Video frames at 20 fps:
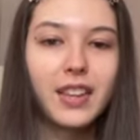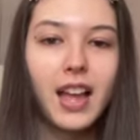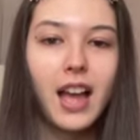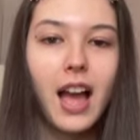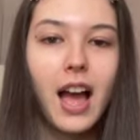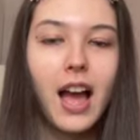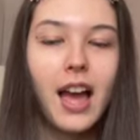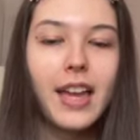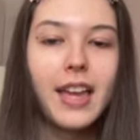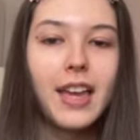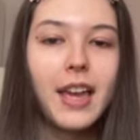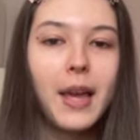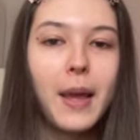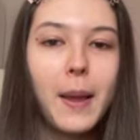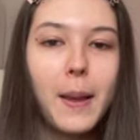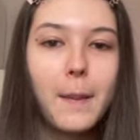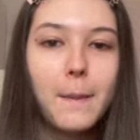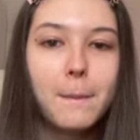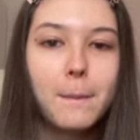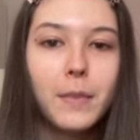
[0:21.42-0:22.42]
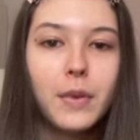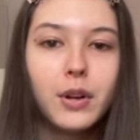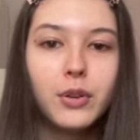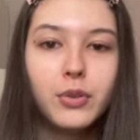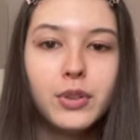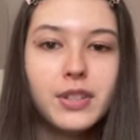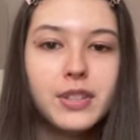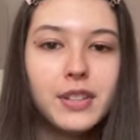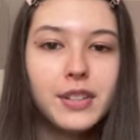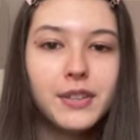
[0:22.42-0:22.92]
I am
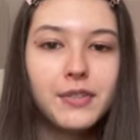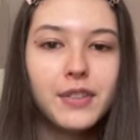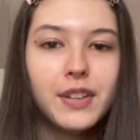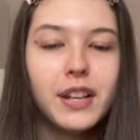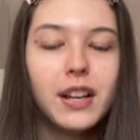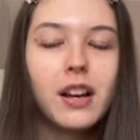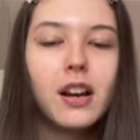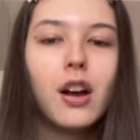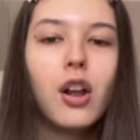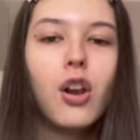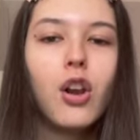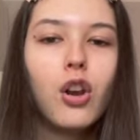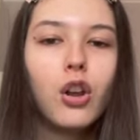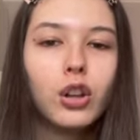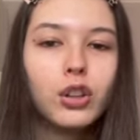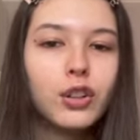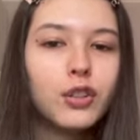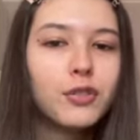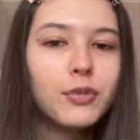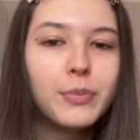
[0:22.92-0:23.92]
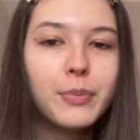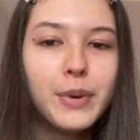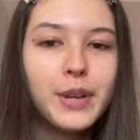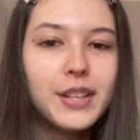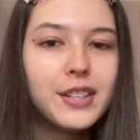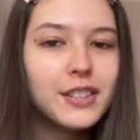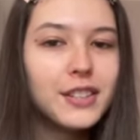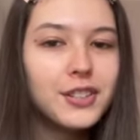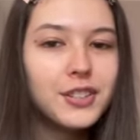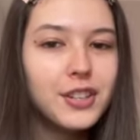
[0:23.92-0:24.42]
receiving a lot of
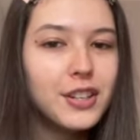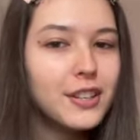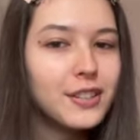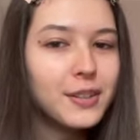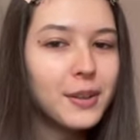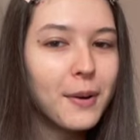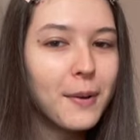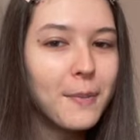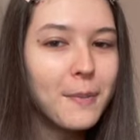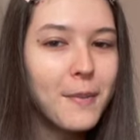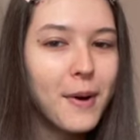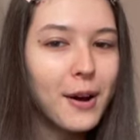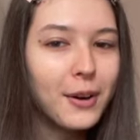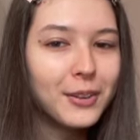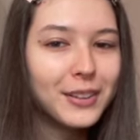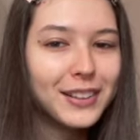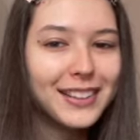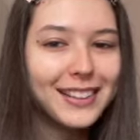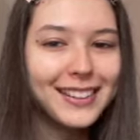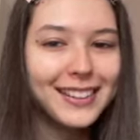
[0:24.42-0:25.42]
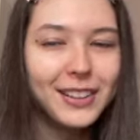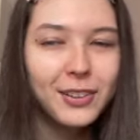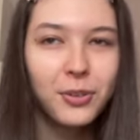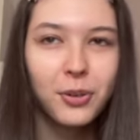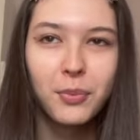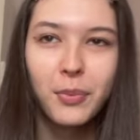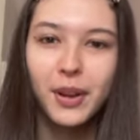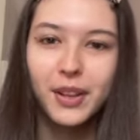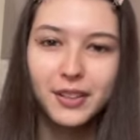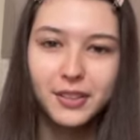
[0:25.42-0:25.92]
messages about it on
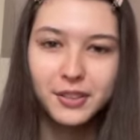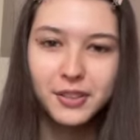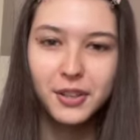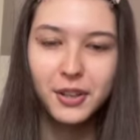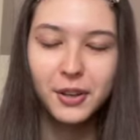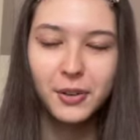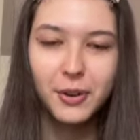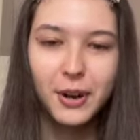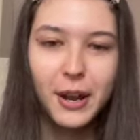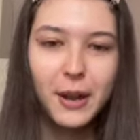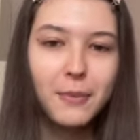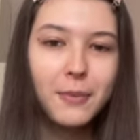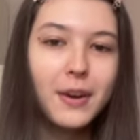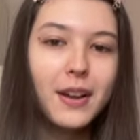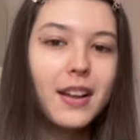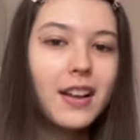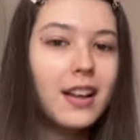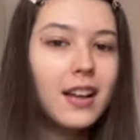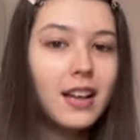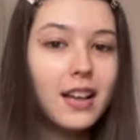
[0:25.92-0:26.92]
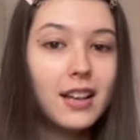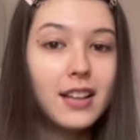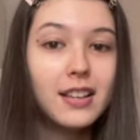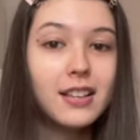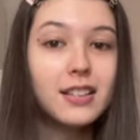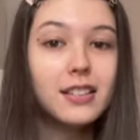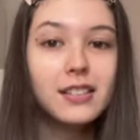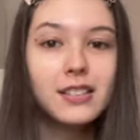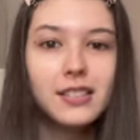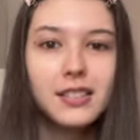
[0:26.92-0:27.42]
my Instagram.
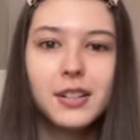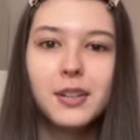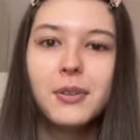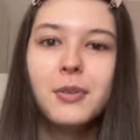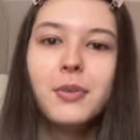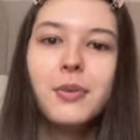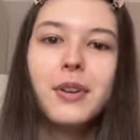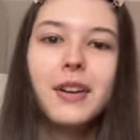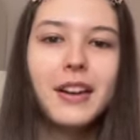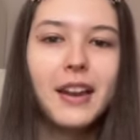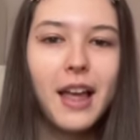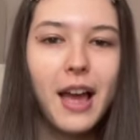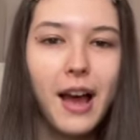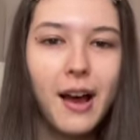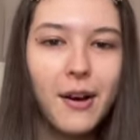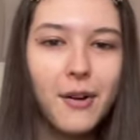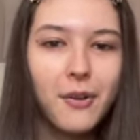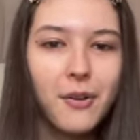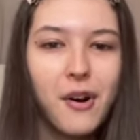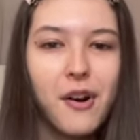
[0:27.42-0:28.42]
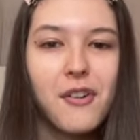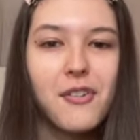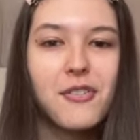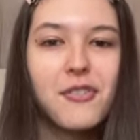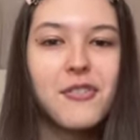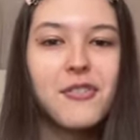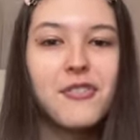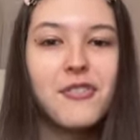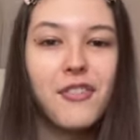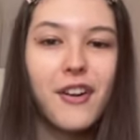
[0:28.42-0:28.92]
So now
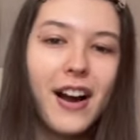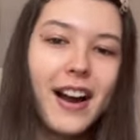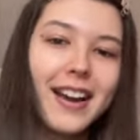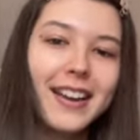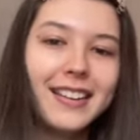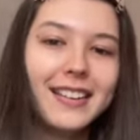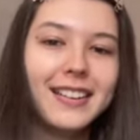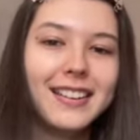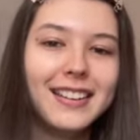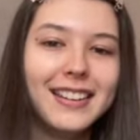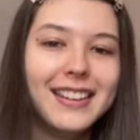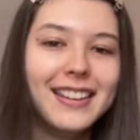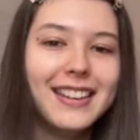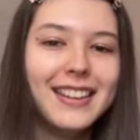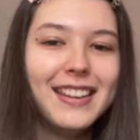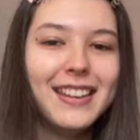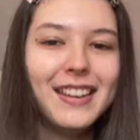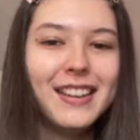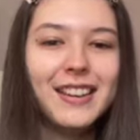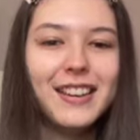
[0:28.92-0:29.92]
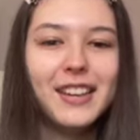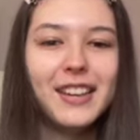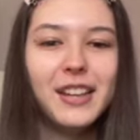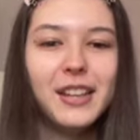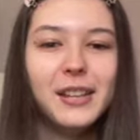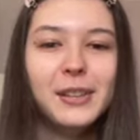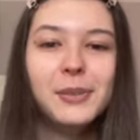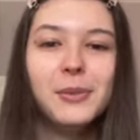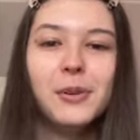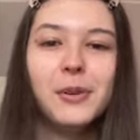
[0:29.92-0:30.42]
finally
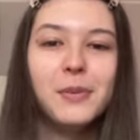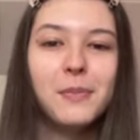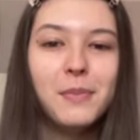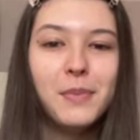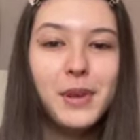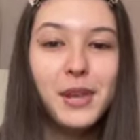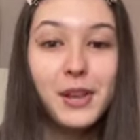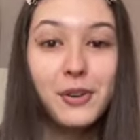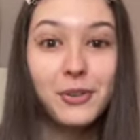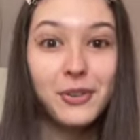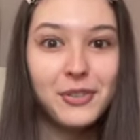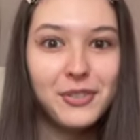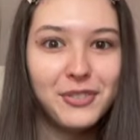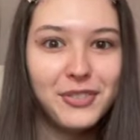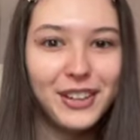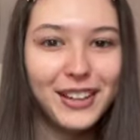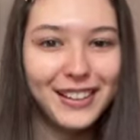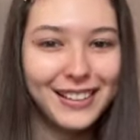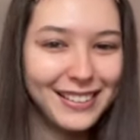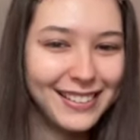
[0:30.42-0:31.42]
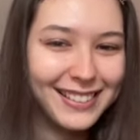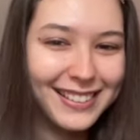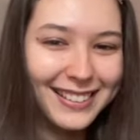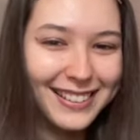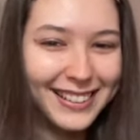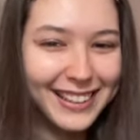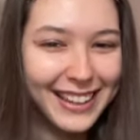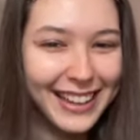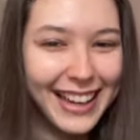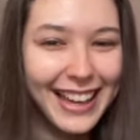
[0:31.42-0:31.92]
it will be revealed.
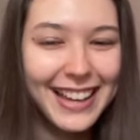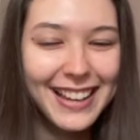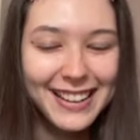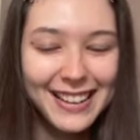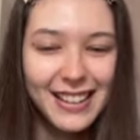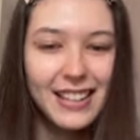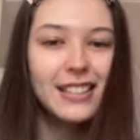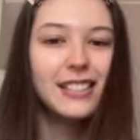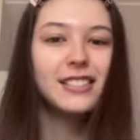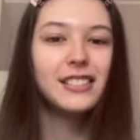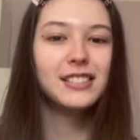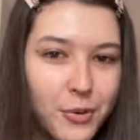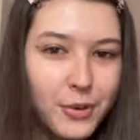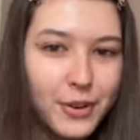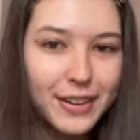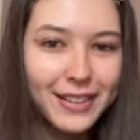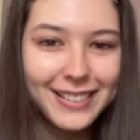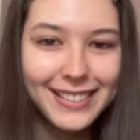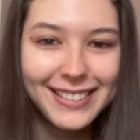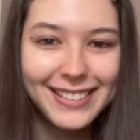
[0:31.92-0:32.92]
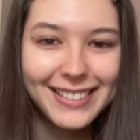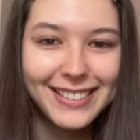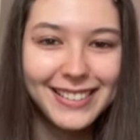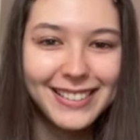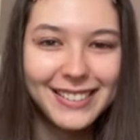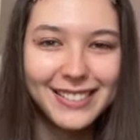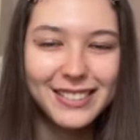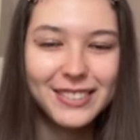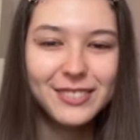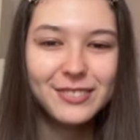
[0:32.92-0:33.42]
So
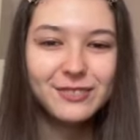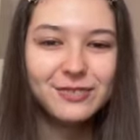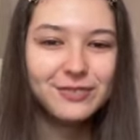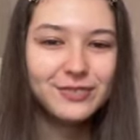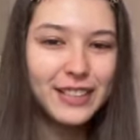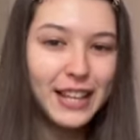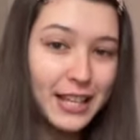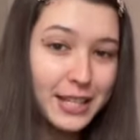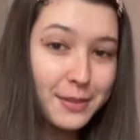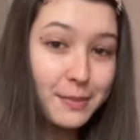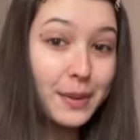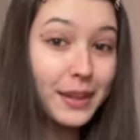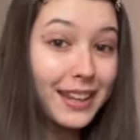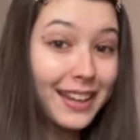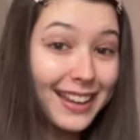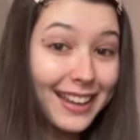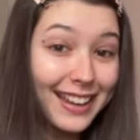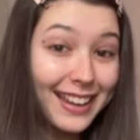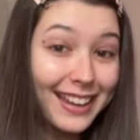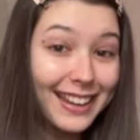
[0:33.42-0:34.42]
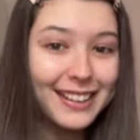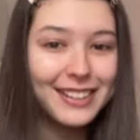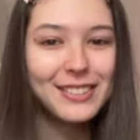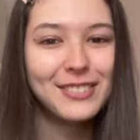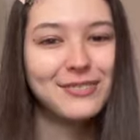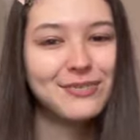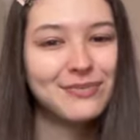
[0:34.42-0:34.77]
let's begin.